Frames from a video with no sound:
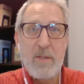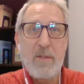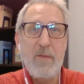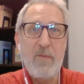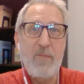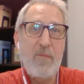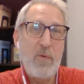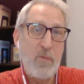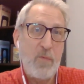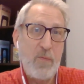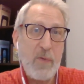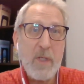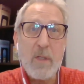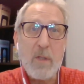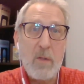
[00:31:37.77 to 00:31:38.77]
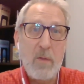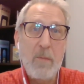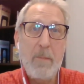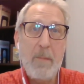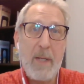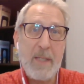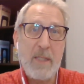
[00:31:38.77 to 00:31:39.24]
to fulfill
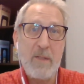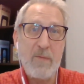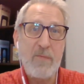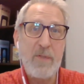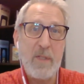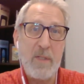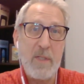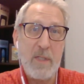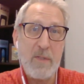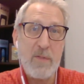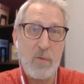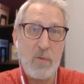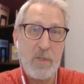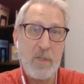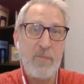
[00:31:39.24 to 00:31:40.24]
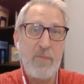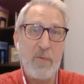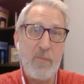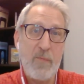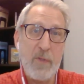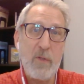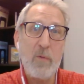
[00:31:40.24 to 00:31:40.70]
my giftedness or to
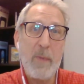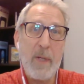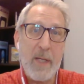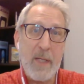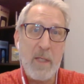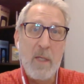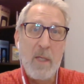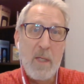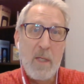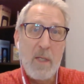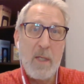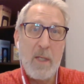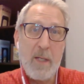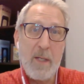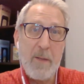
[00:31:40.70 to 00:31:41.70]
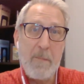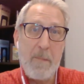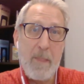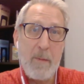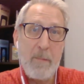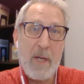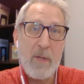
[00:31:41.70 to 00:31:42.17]
fulfill my
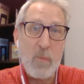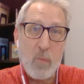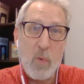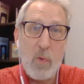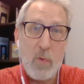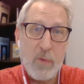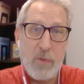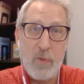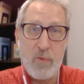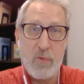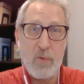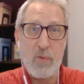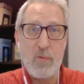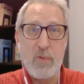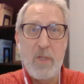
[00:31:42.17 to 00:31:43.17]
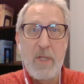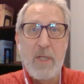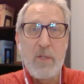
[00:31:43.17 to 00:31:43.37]
role in the church?